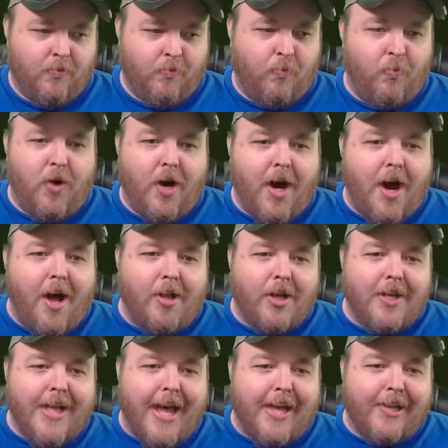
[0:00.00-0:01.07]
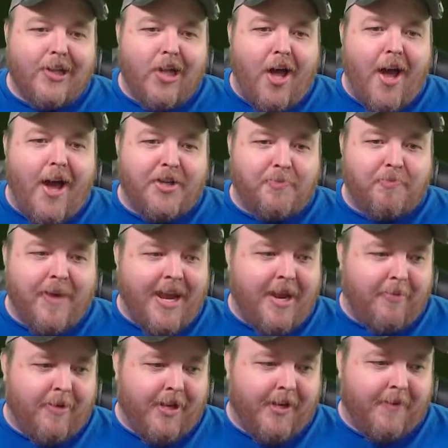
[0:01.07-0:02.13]
Whoa, look at that launch,
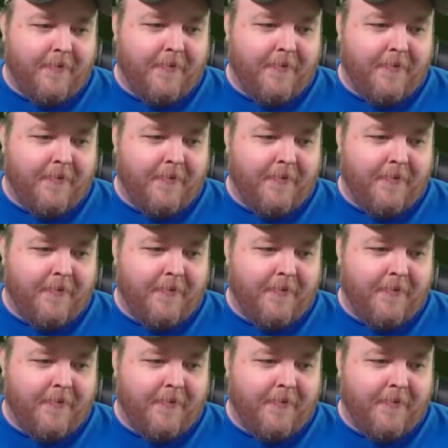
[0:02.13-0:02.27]
baby!